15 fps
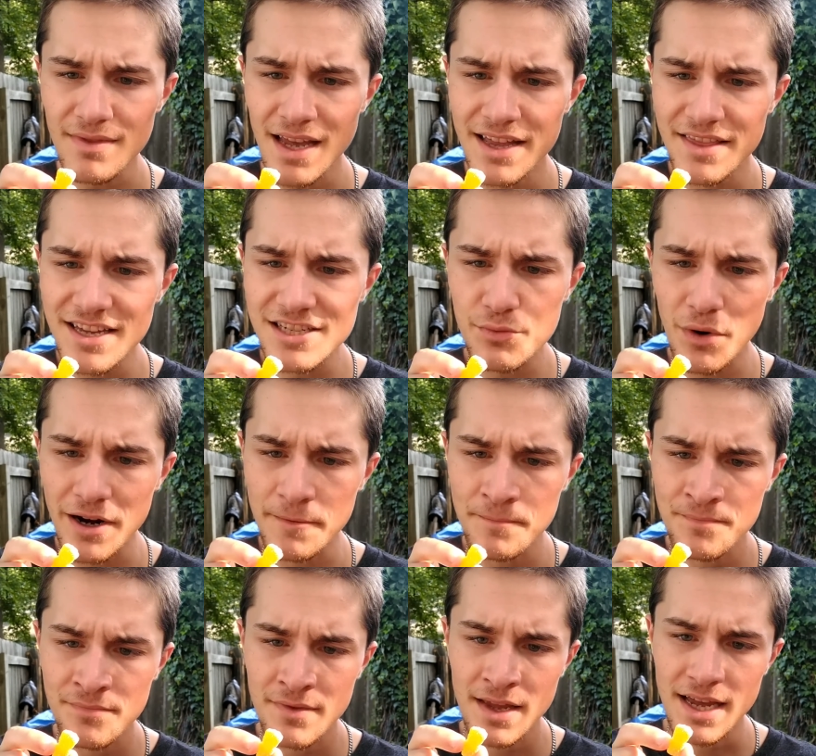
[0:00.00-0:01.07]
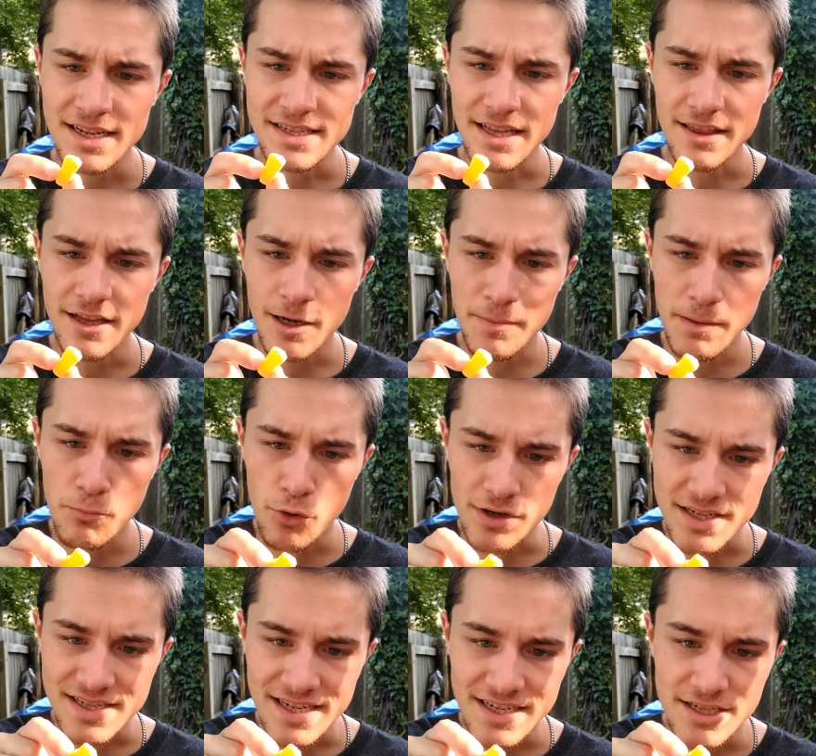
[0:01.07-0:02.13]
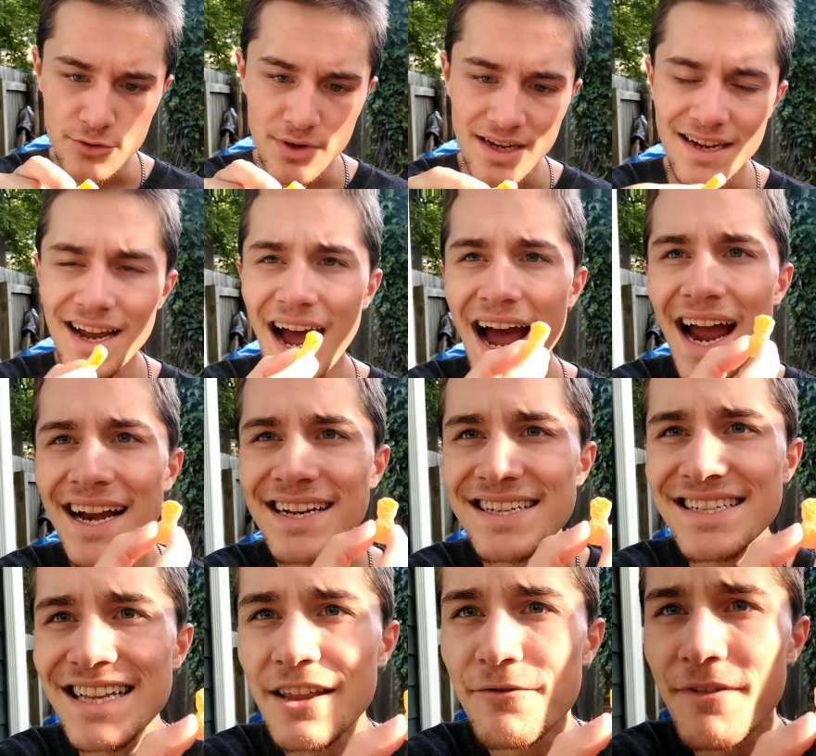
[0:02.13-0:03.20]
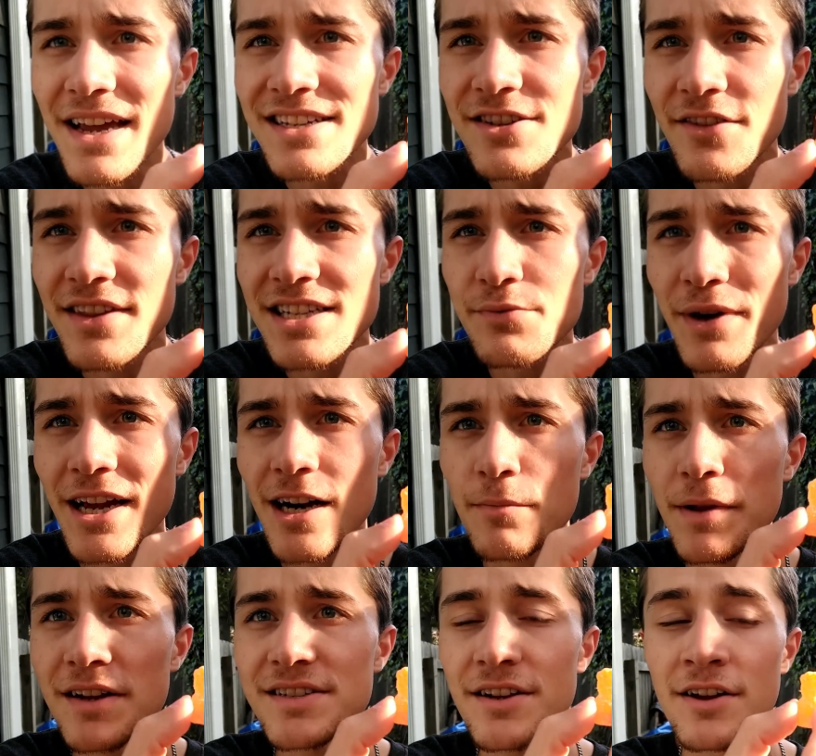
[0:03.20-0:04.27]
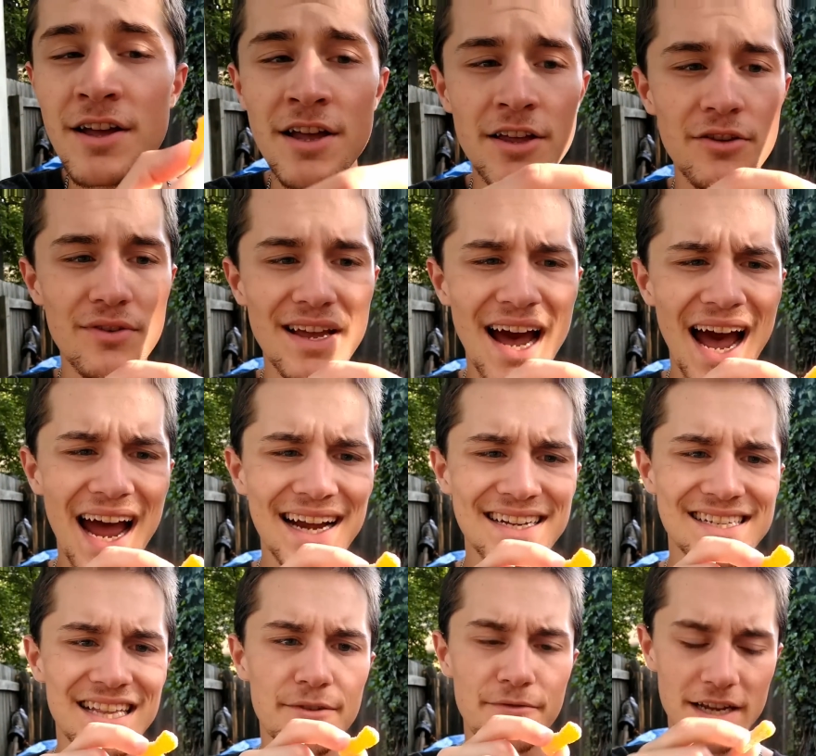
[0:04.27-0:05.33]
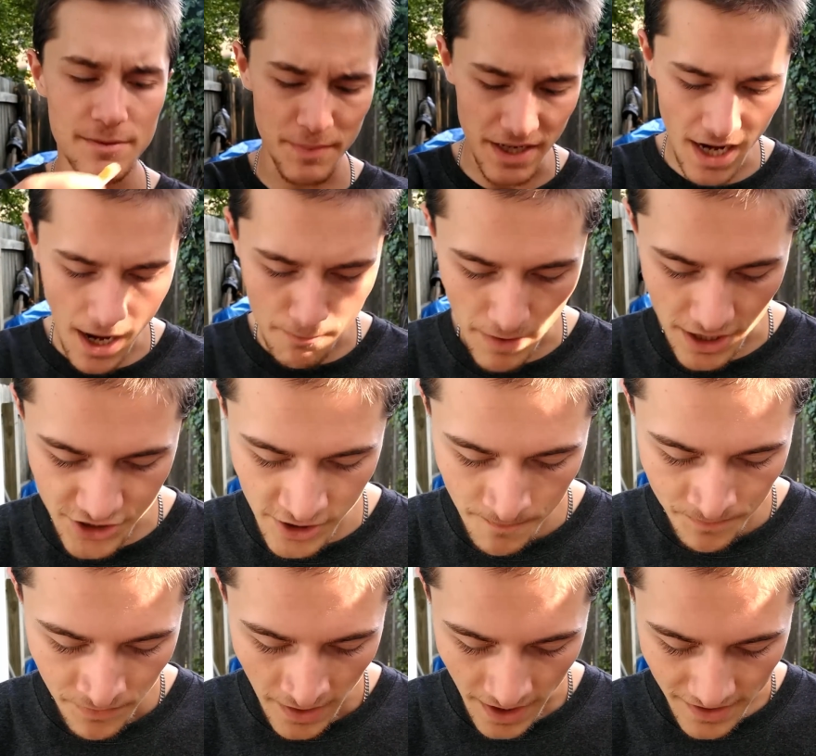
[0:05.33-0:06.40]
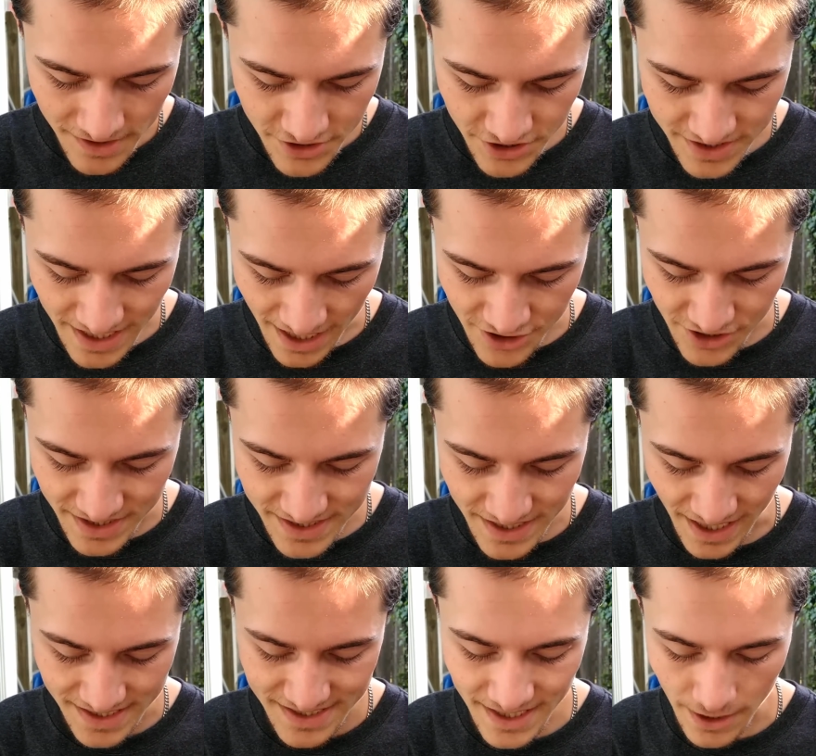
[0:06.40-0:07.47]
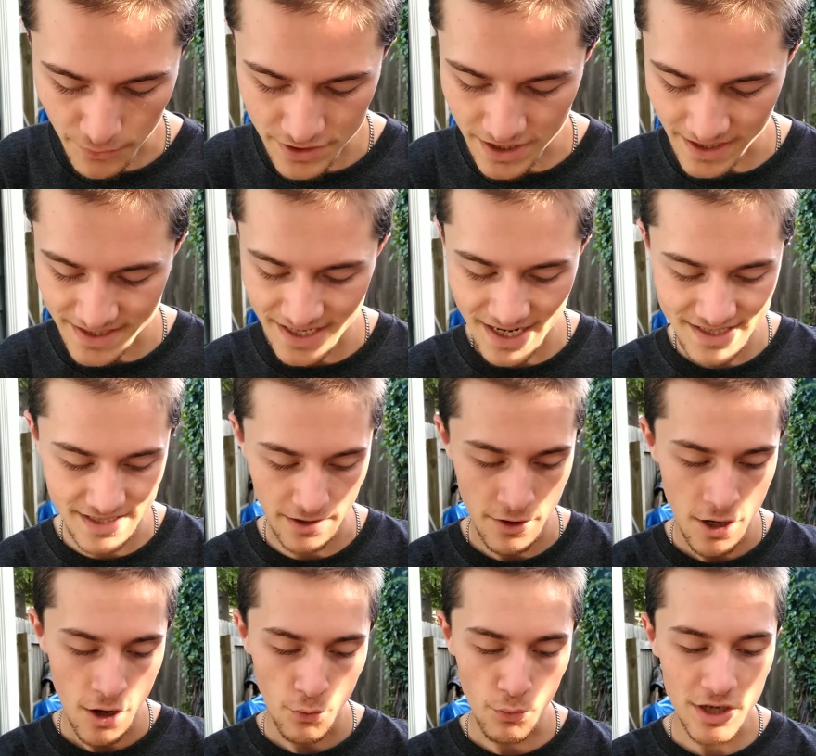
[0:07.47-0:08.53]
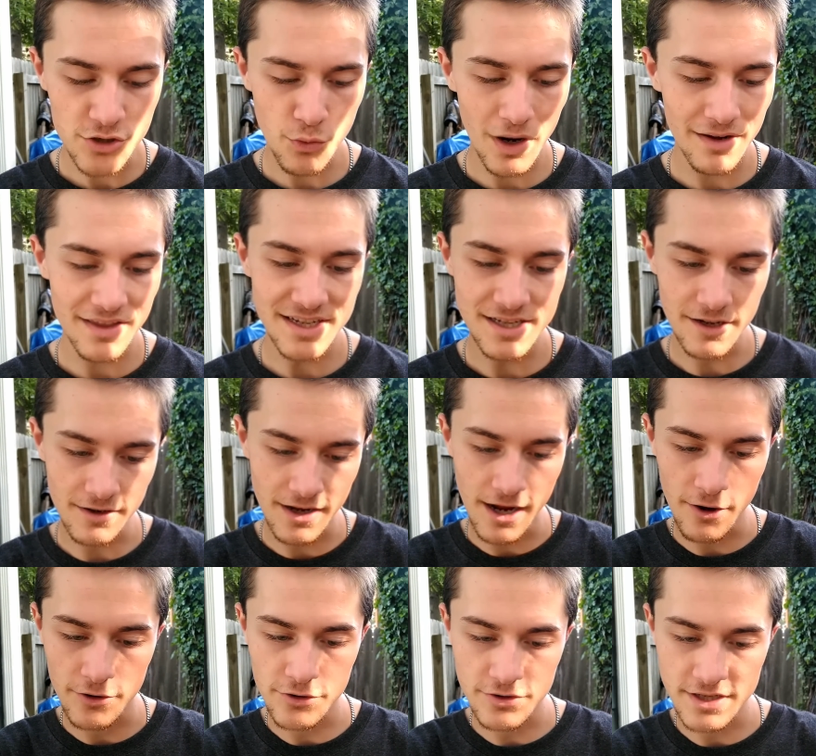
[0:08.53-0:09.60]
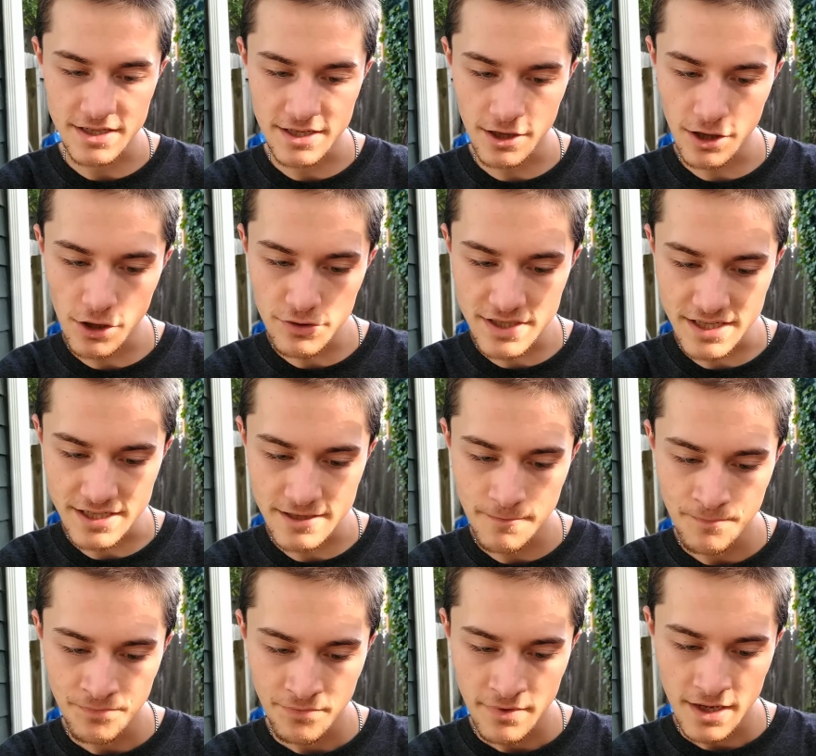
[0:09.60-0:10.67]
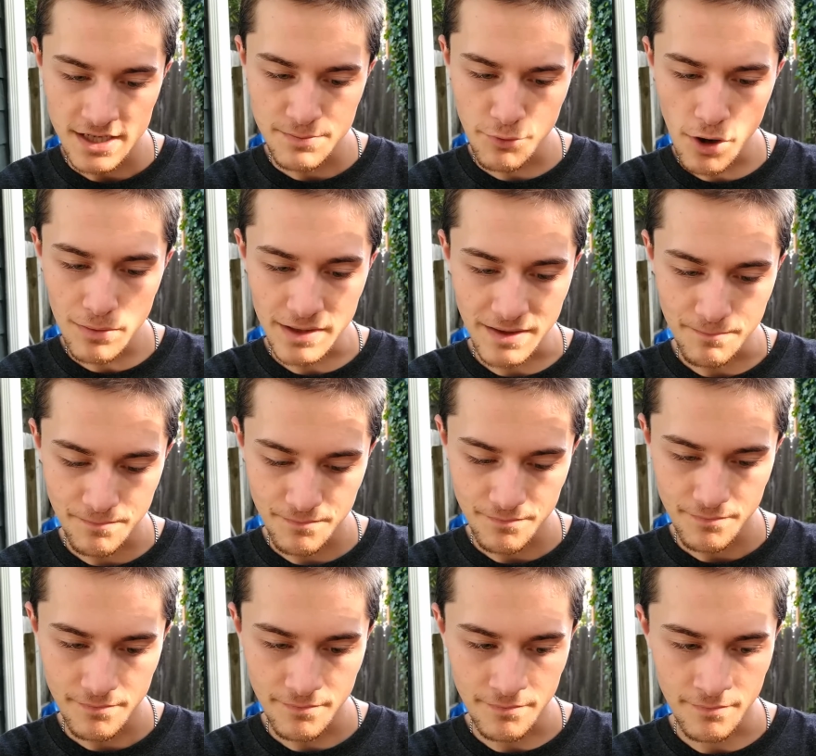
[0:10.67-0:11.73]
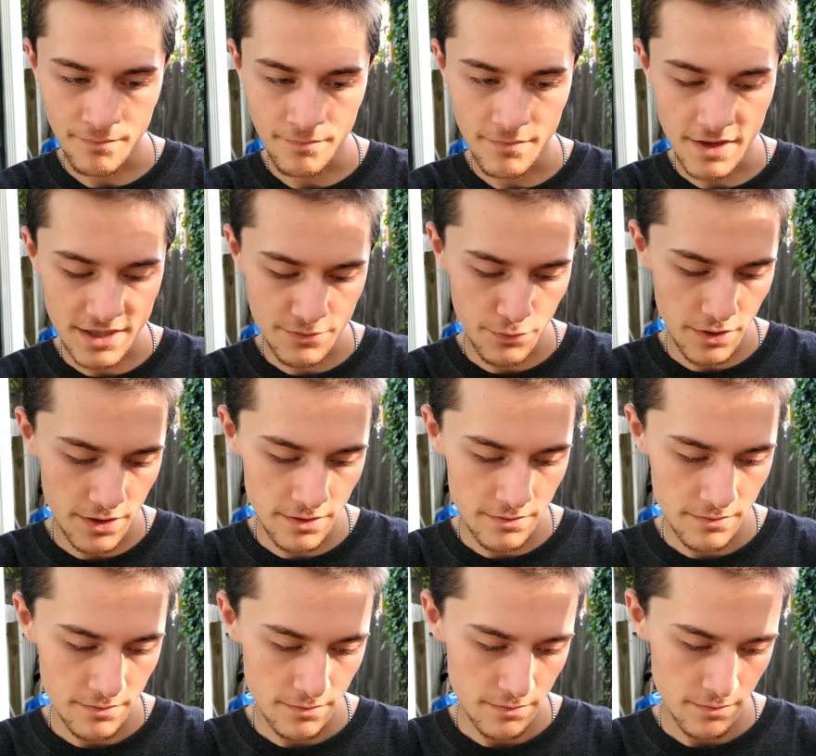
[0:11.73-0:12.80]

And this one is a little bit more distinct. You can kind of see the face on this one I got to play on. So you can kind of see the face, but not much. And let's just actually see. I said I was going to test it. Which one of these little characters is closest? It's probably, this one.